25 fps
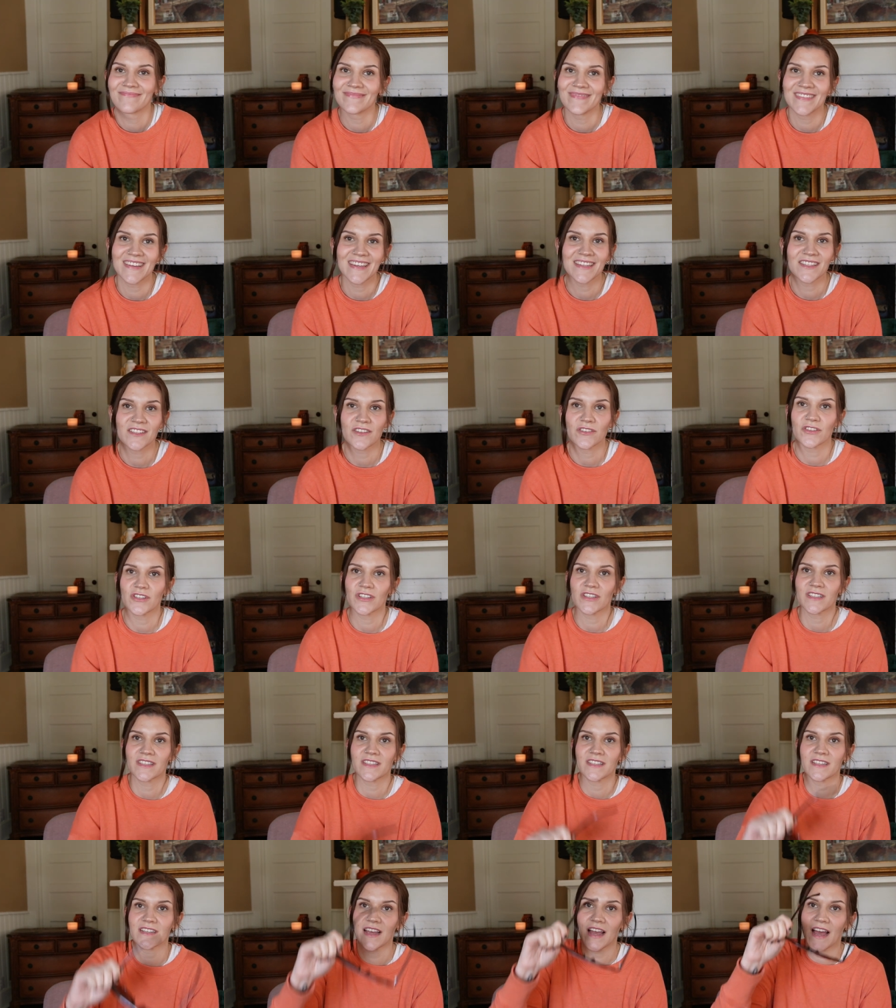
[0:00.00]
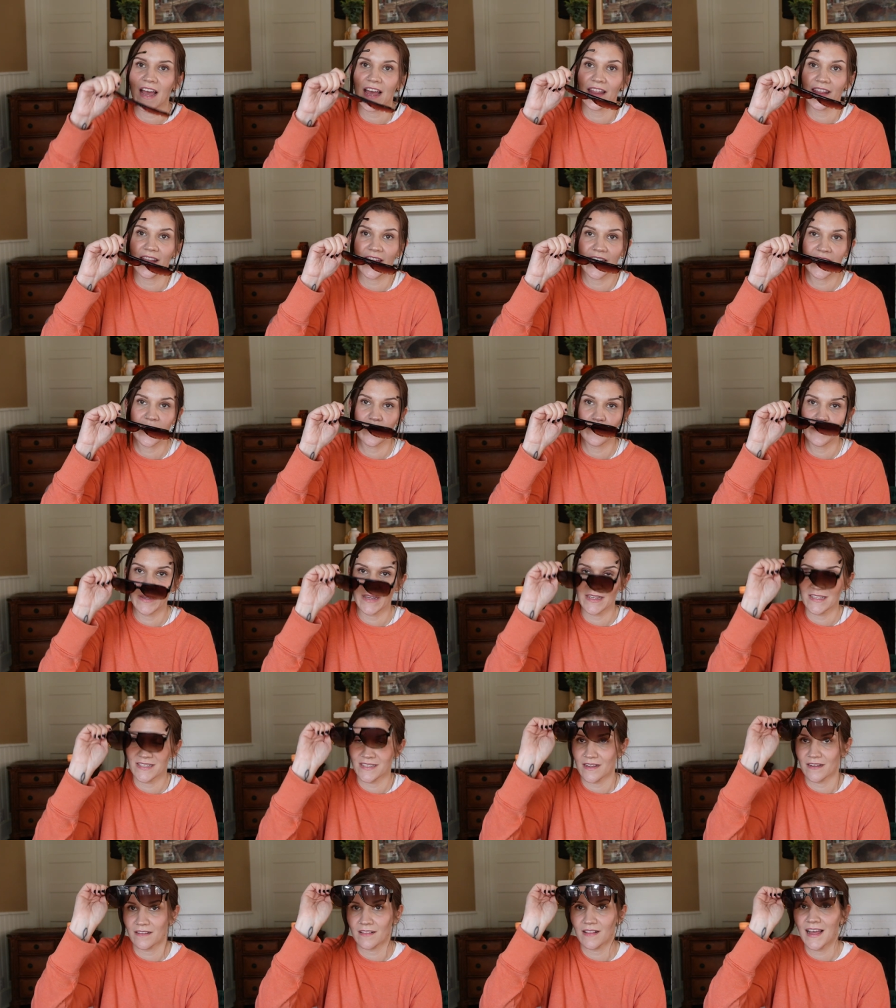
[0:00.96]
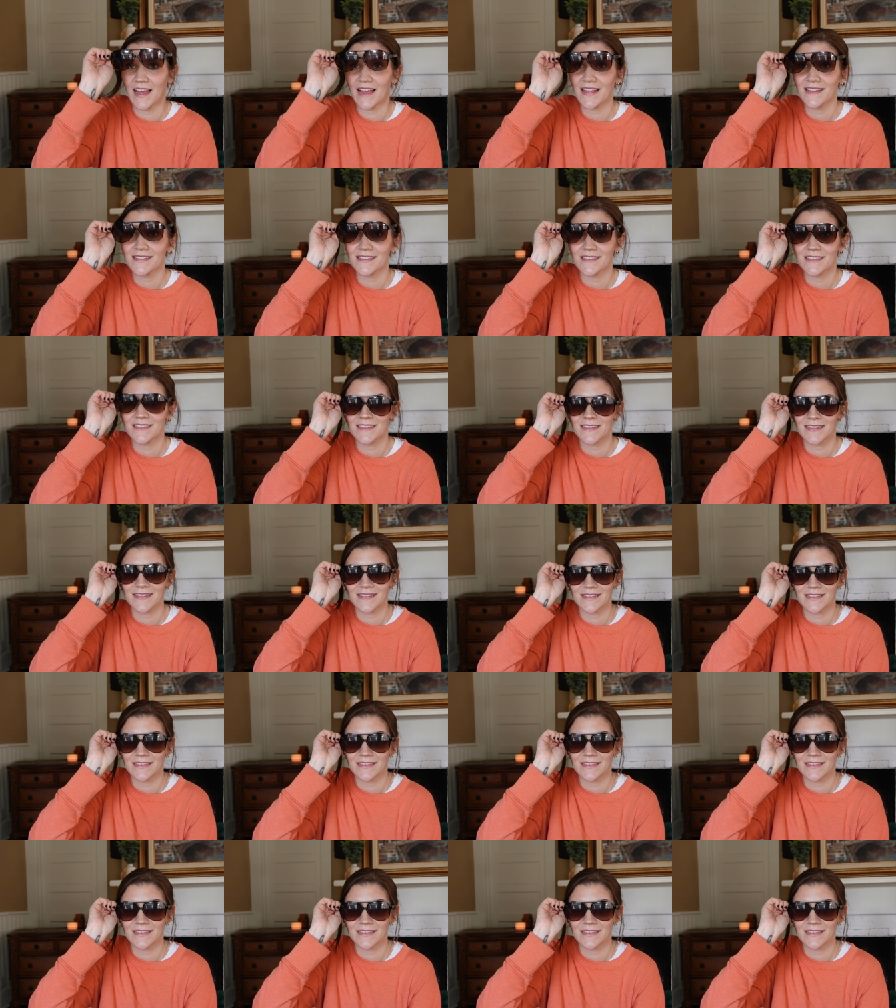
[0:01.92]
these are just, I like a big sunglass.